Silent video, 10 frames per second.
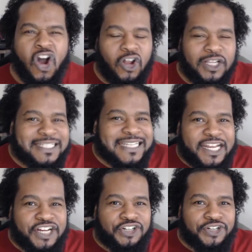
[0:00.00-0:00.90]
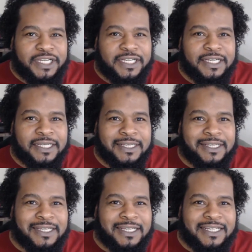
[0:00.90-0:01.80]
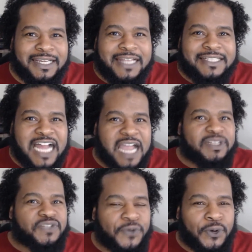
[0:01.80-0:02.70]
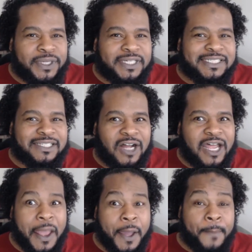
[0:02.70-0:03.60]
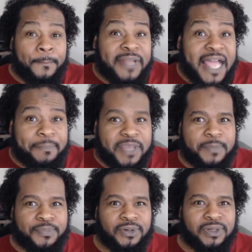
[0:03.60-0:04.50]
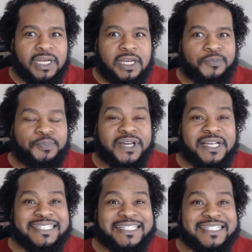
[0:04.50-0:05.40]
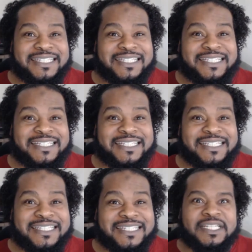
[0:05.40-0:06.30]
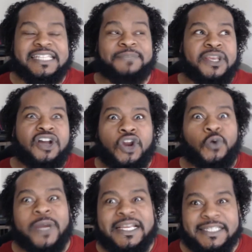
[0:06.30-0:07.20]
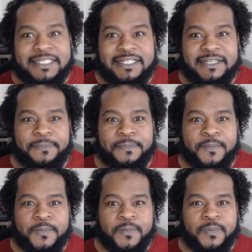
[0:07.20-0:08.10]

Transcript: All his energy and time is focused on black people because standing up for themselves is being on a racist tip.